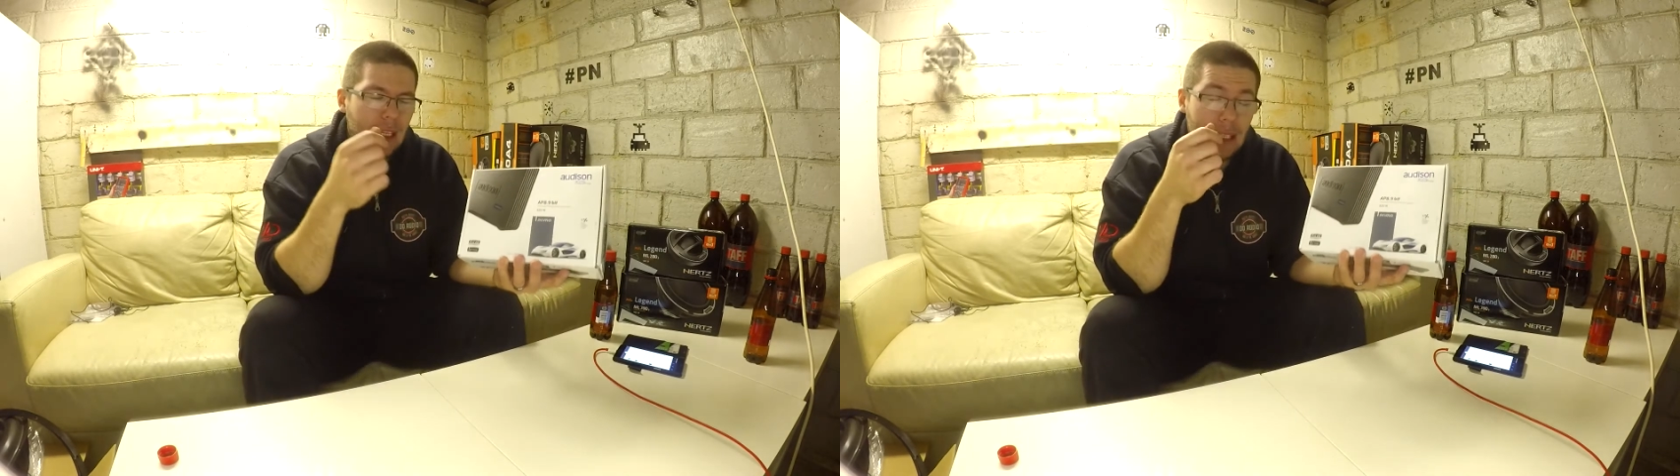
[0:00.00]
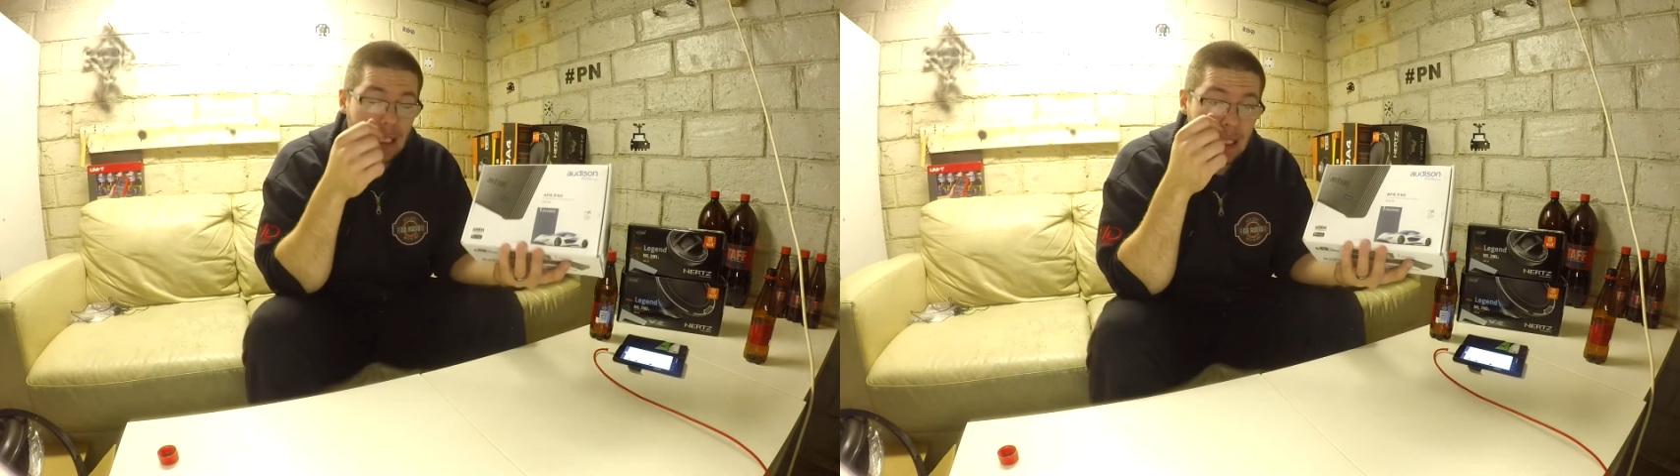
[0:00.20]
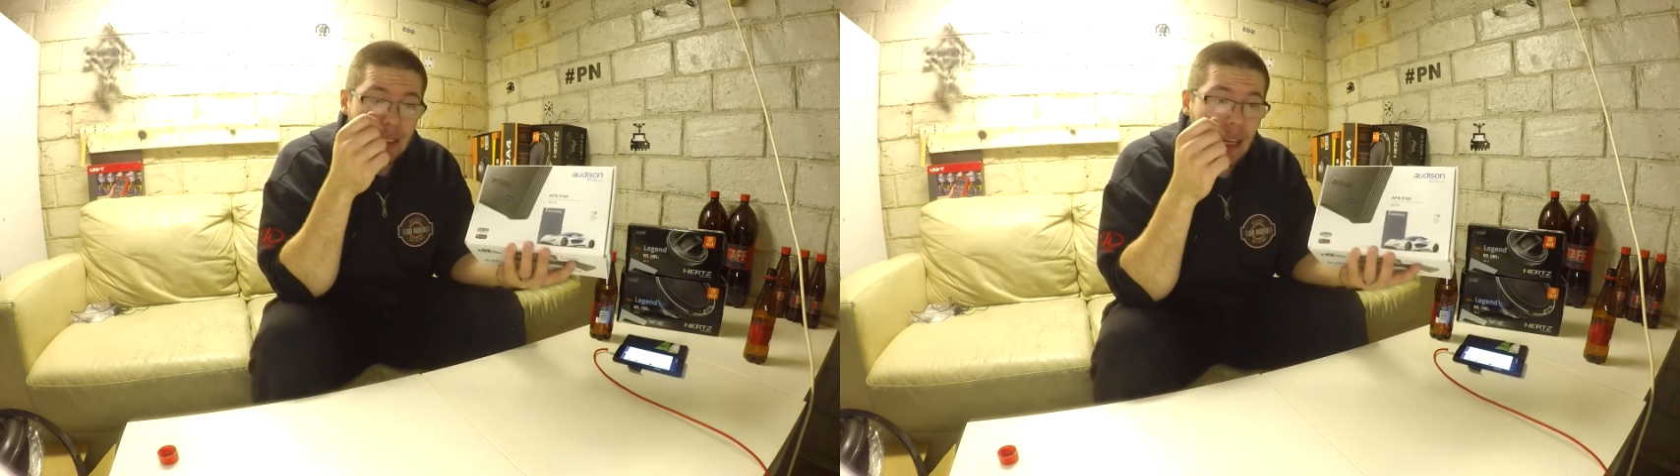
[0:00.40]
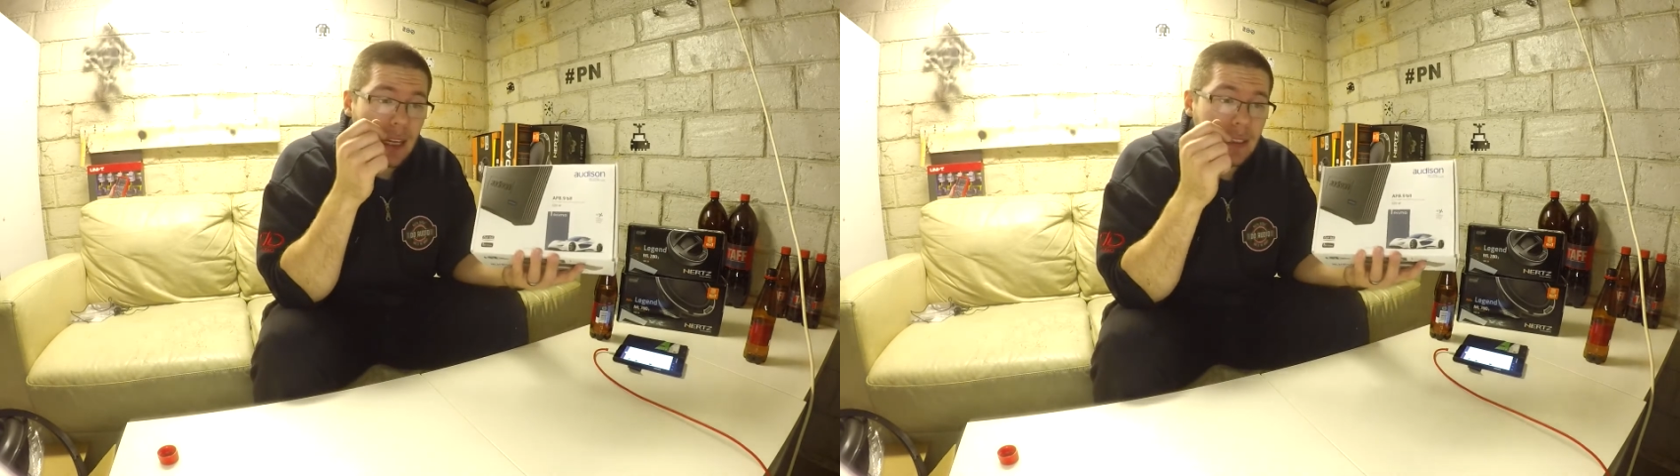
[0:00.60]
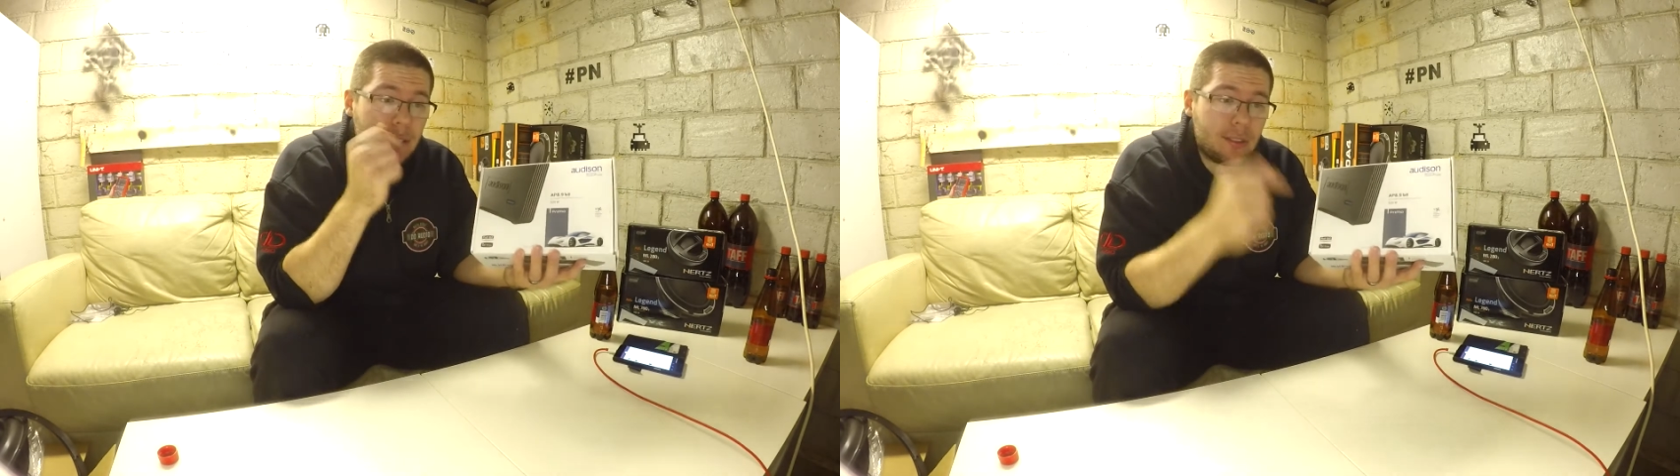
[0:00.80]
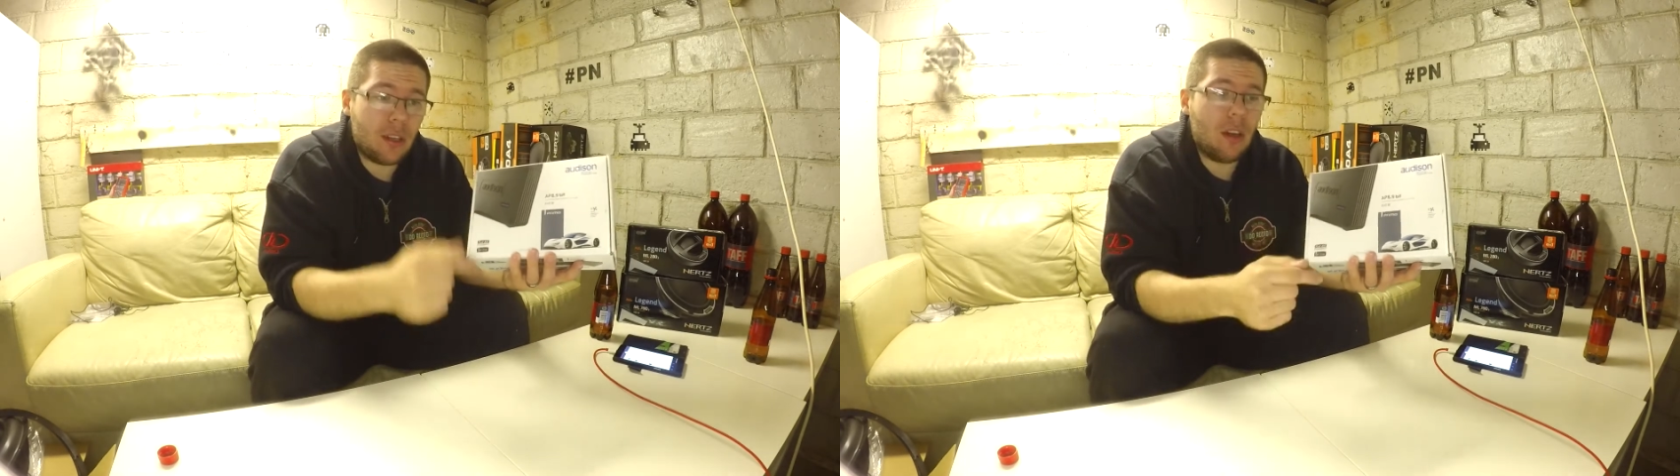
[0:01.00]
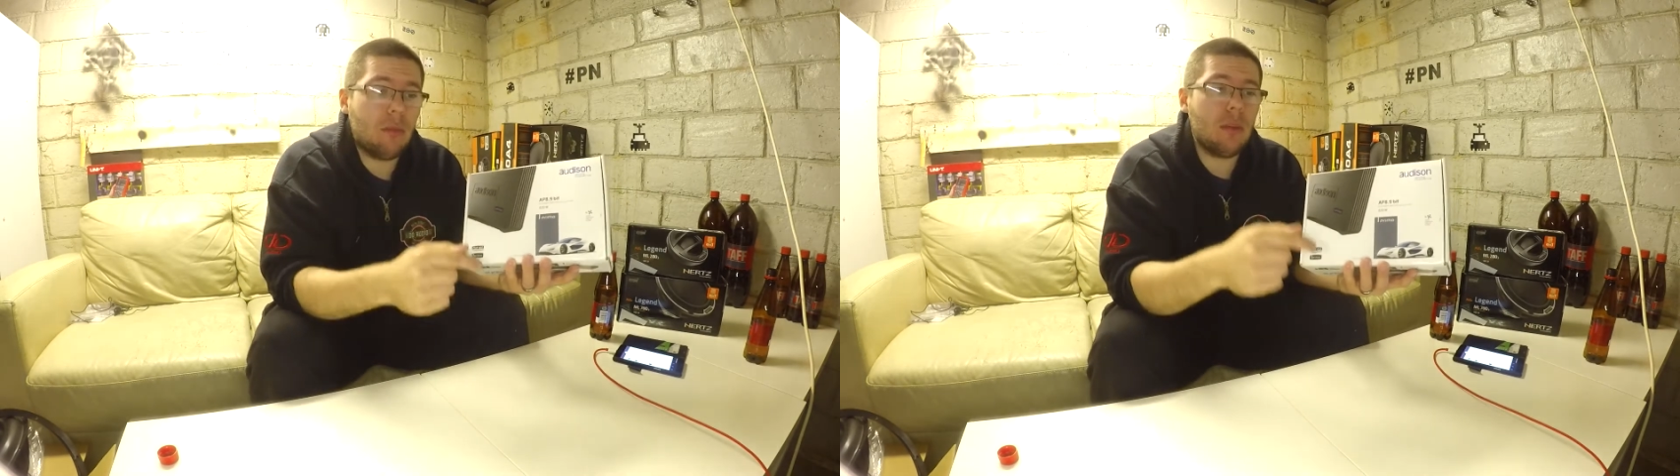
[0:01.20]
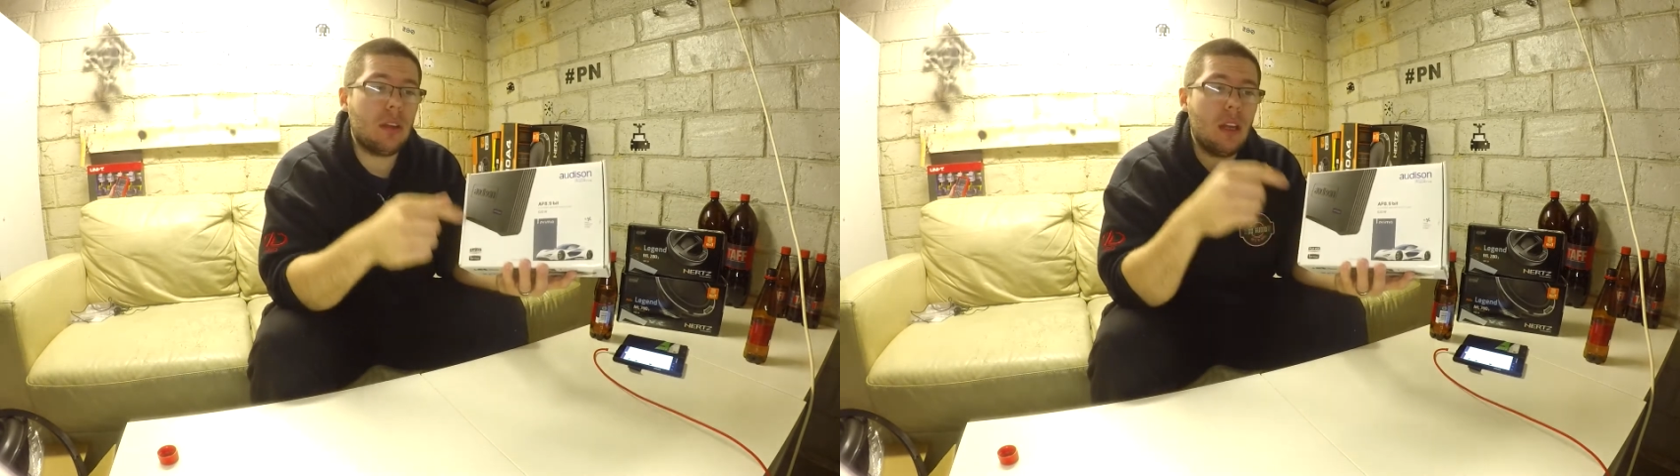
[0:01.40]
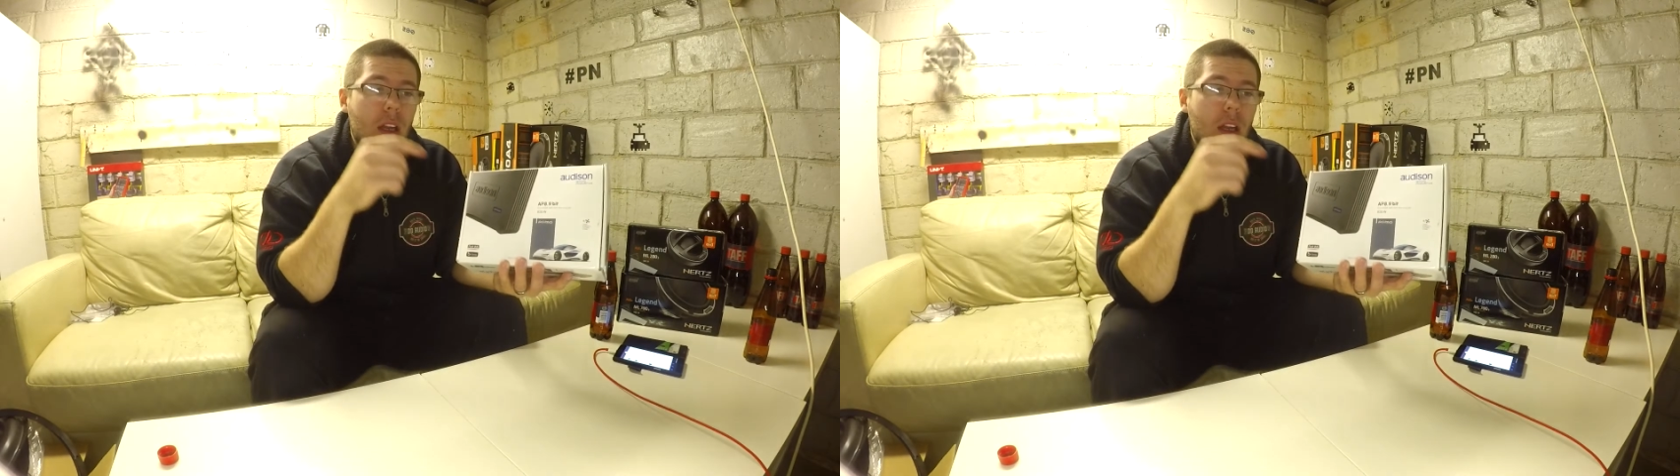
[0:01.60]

It has some